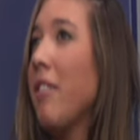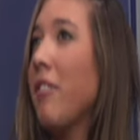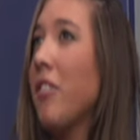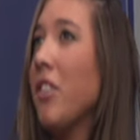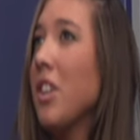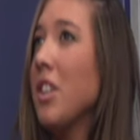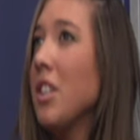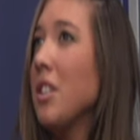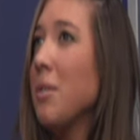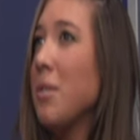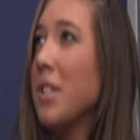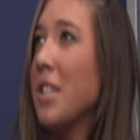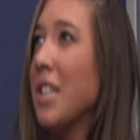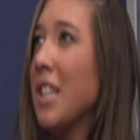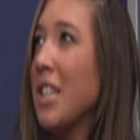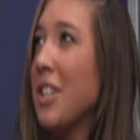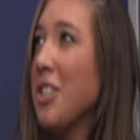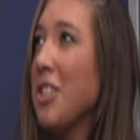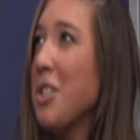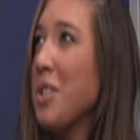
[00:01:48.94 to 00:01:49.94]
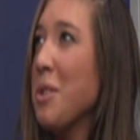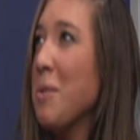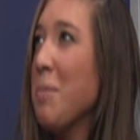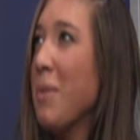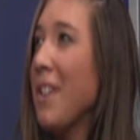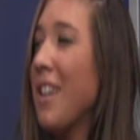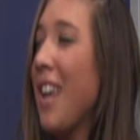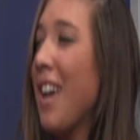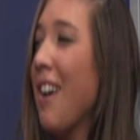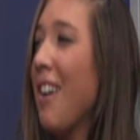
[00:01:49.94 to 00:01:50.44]
first it was an issue, but
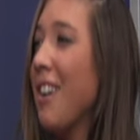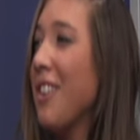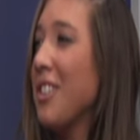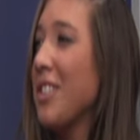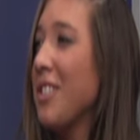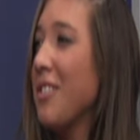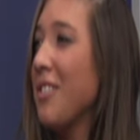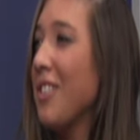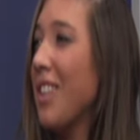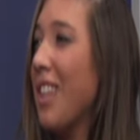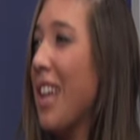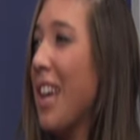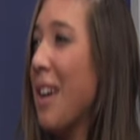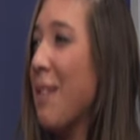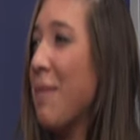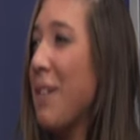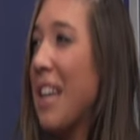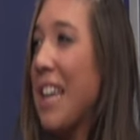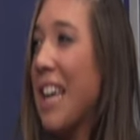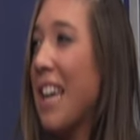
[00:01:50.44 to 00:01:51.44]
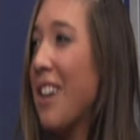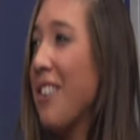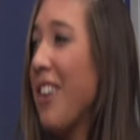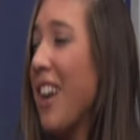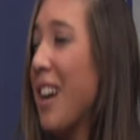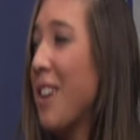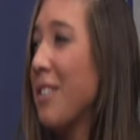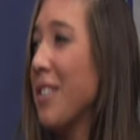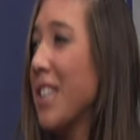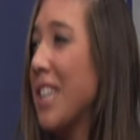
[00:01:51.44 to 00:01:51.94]
now I just feel like I'm going to get
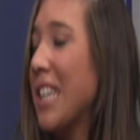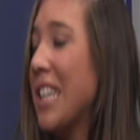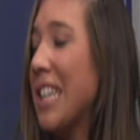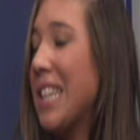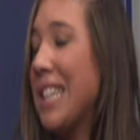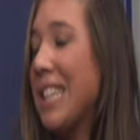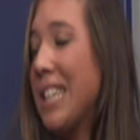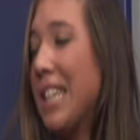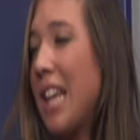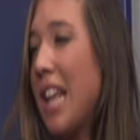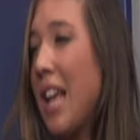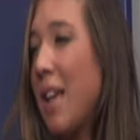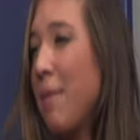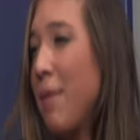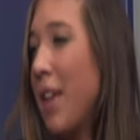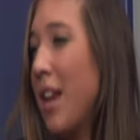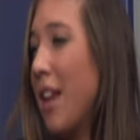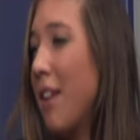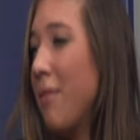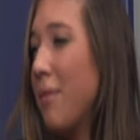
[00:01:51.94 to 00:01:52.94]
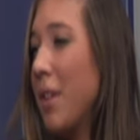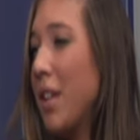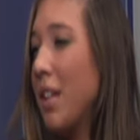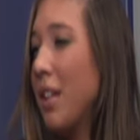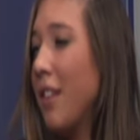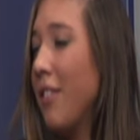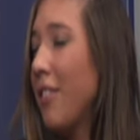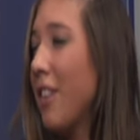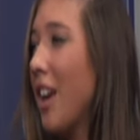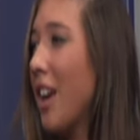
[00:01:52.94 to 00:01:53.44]
around it. I mean, I've been
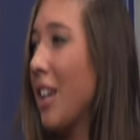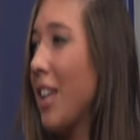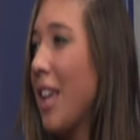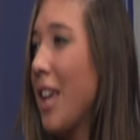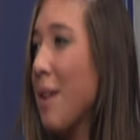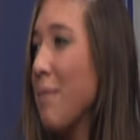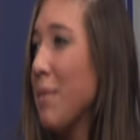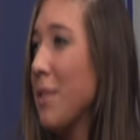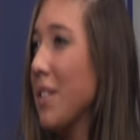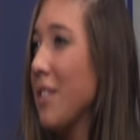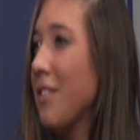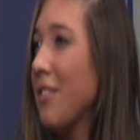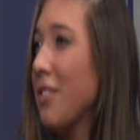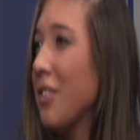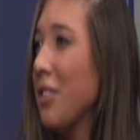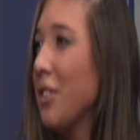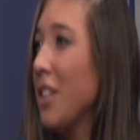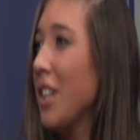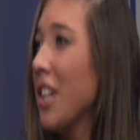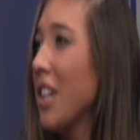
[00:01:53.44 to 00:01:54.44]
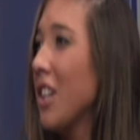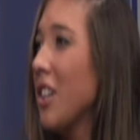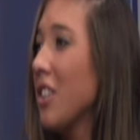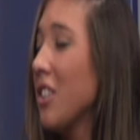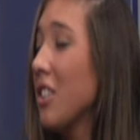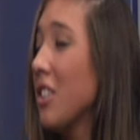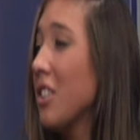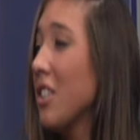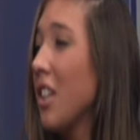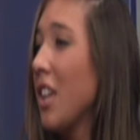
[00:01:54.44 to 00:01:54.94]
living on campus a few years.
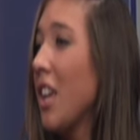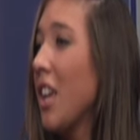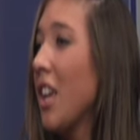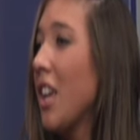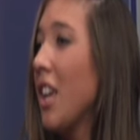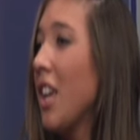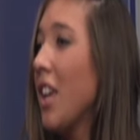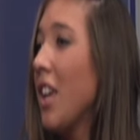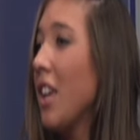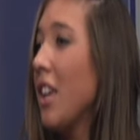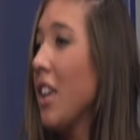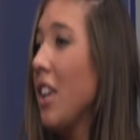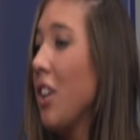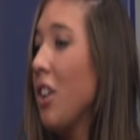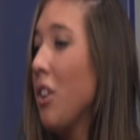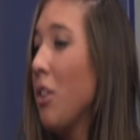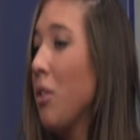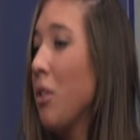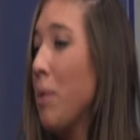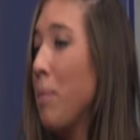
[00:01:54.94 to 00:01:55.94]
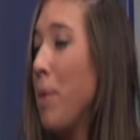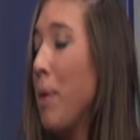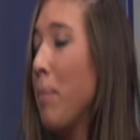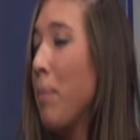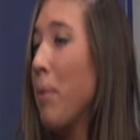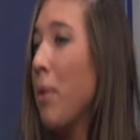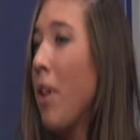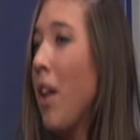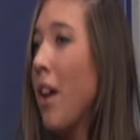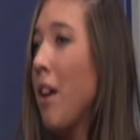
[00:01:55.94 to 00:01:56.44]
You know, the people
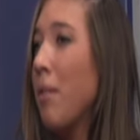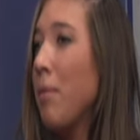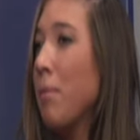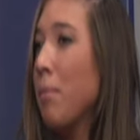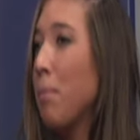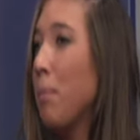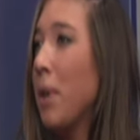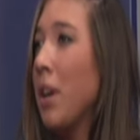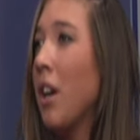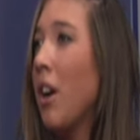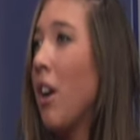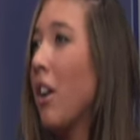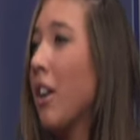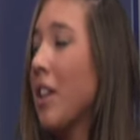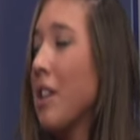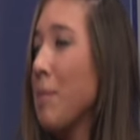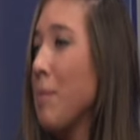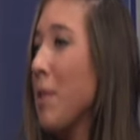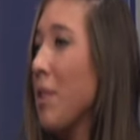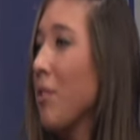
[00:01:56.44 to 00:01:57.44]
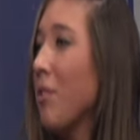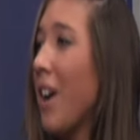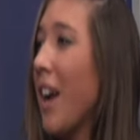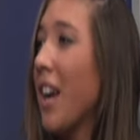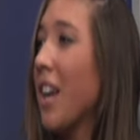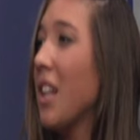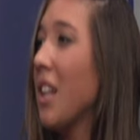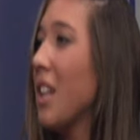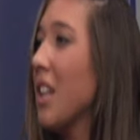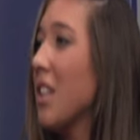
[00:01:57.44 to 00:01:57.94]
I bring aren't going to be
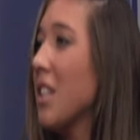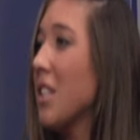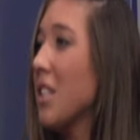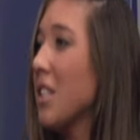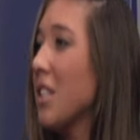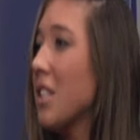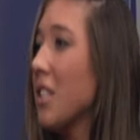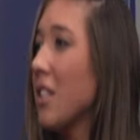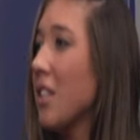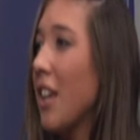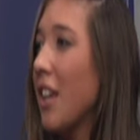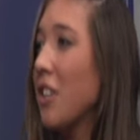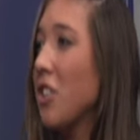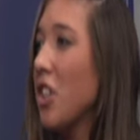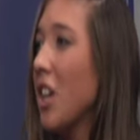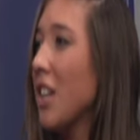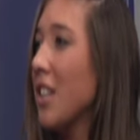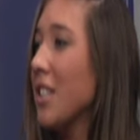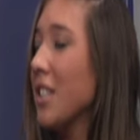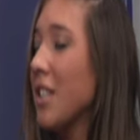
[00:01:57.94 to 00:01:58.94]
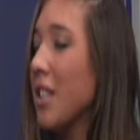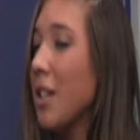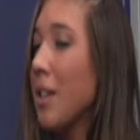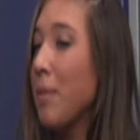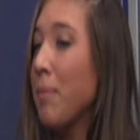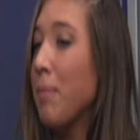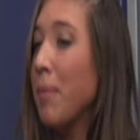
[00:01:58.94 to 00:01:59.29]
reckless. I trust them.